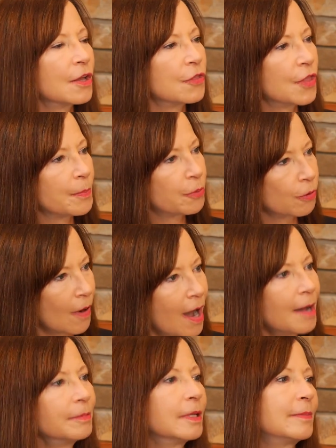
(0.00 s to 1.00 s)
The
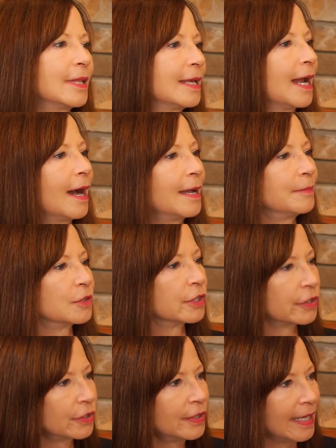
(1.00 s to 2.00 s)
problem that I'm
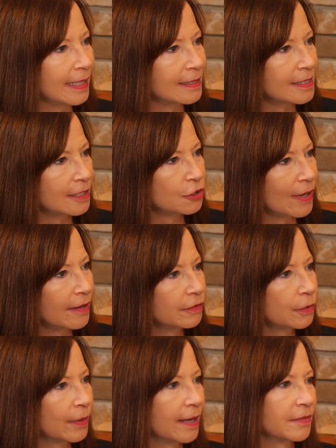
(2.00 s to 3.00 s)
learning as I
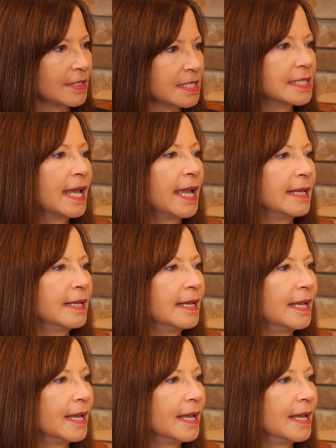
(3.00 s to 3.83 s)
travel around the state